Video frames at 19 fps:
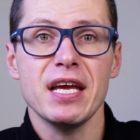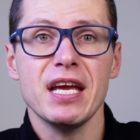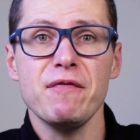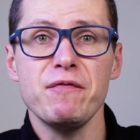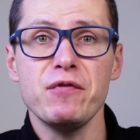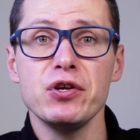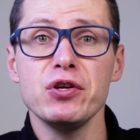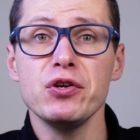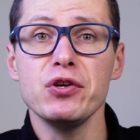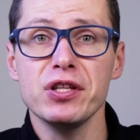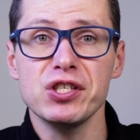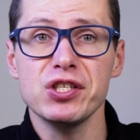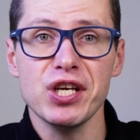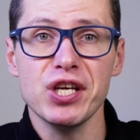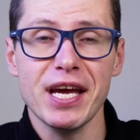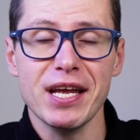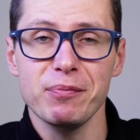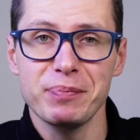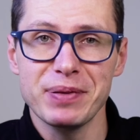If you're new to the
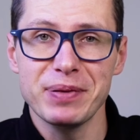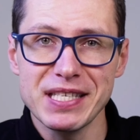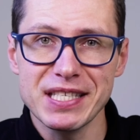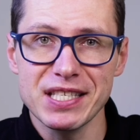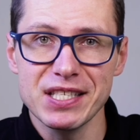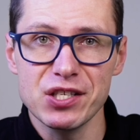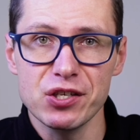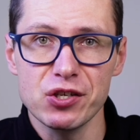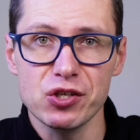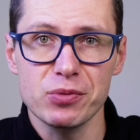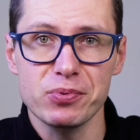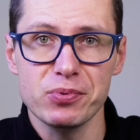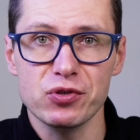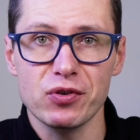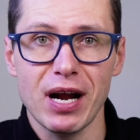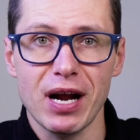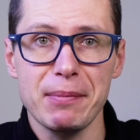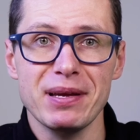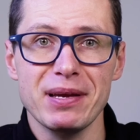channel, please consider
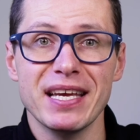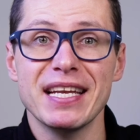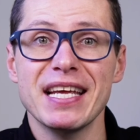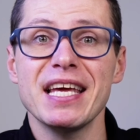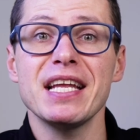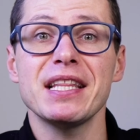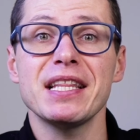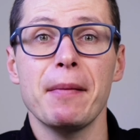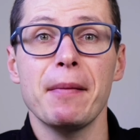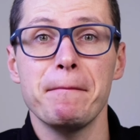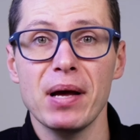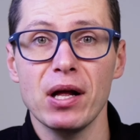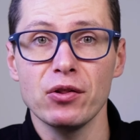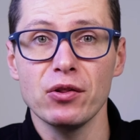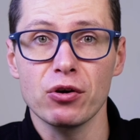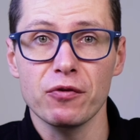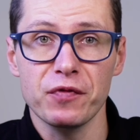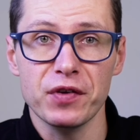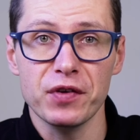subscribing and hitting that
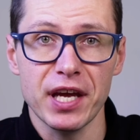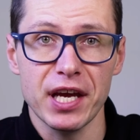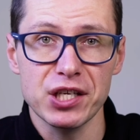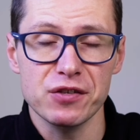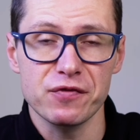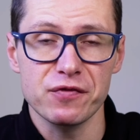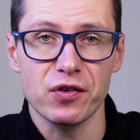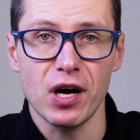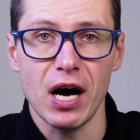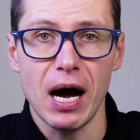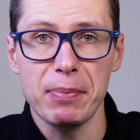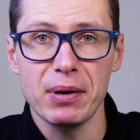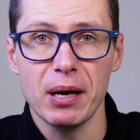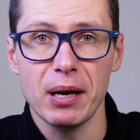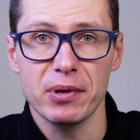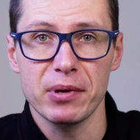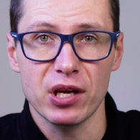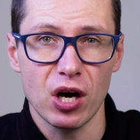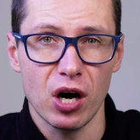bell notification for
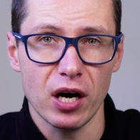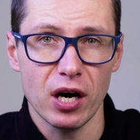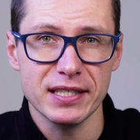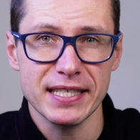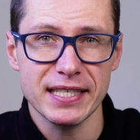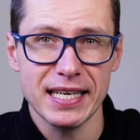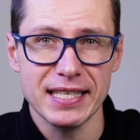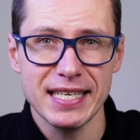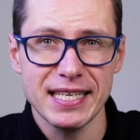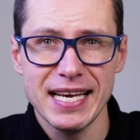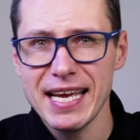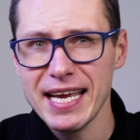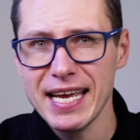upcoming content.